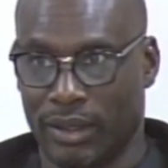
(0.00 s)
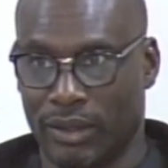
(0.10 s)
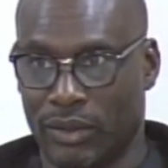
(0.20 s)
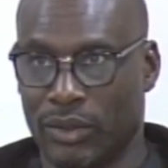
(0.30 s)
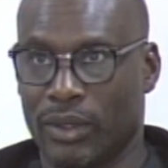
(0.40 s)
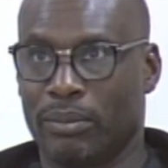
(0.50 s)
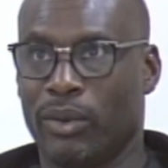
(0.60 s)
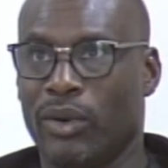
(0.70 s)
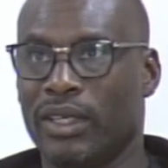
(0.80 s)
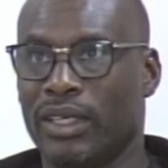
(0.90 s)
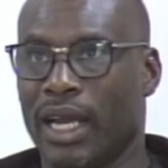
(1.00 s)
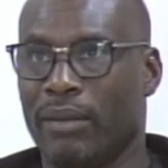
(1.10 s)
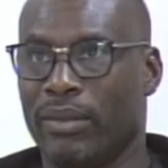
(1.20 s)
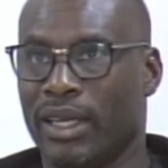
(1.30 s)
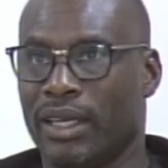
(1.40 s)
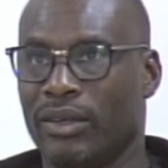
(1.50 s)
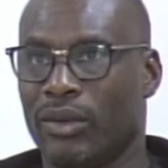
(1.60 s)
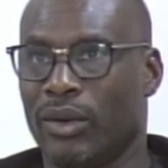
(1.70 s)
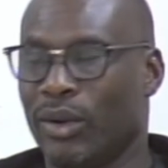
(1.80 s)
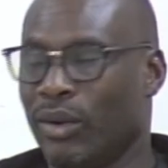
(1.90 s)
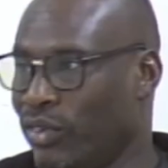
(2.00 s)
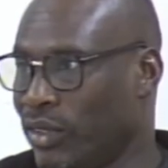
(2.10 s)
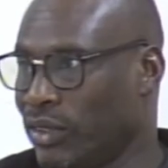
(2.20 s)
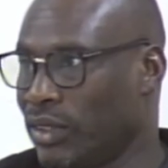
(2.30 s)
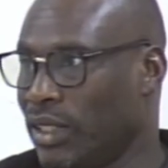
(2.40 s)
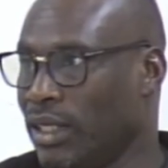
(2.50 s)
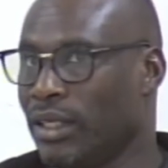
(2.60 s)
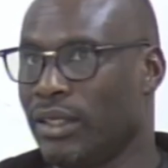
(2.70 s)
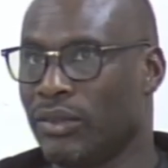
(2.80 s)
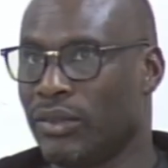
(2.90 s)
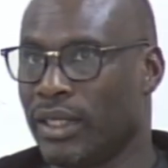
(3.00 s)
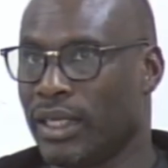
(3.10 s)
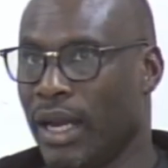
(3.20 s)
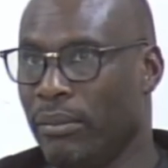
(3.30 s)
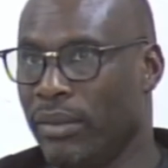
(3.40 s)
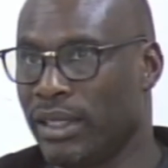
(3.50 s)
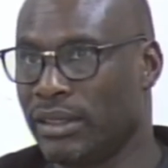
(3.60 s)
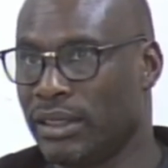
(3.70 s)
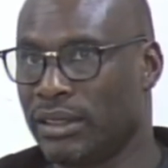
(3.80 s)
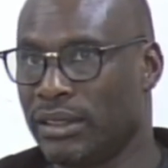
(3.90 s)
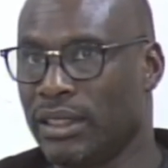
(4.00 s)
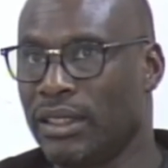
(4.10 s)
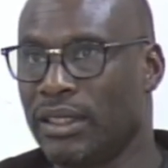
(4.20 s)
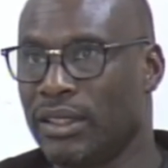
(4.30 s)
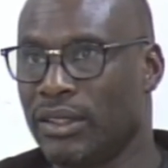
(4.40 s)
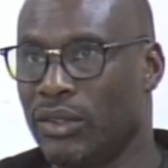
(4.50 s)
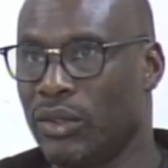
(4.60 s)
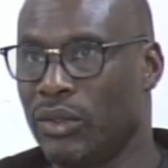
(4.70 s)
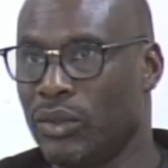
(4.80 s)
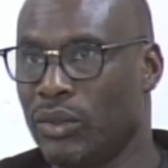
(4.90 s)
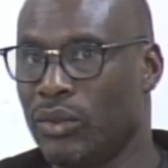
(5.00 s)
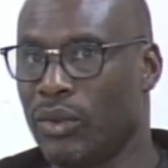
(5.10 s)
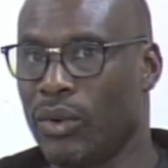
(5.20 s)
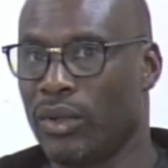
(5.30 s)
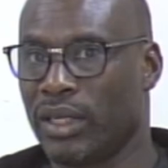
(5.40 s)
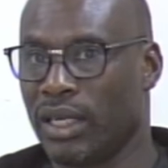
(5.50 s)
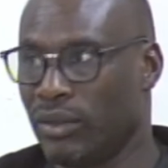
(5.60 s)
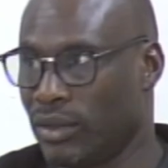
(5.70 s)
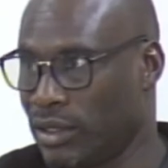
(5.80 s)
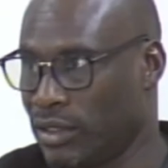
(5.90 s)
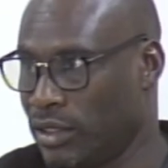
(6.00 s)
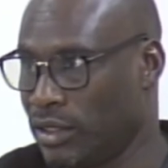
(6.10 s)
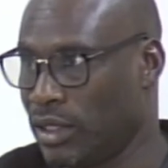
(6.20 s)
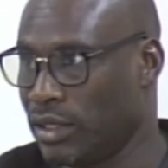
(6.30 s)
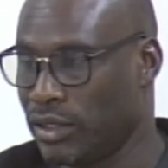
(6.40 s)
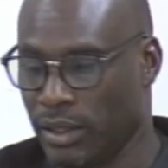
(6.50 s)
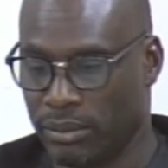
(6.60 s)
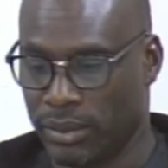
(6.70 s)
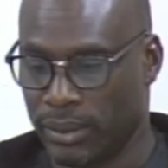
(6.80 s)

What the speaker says: you are born Gambian, obviously you are a Gambian citizen. Do you hold another citizenship?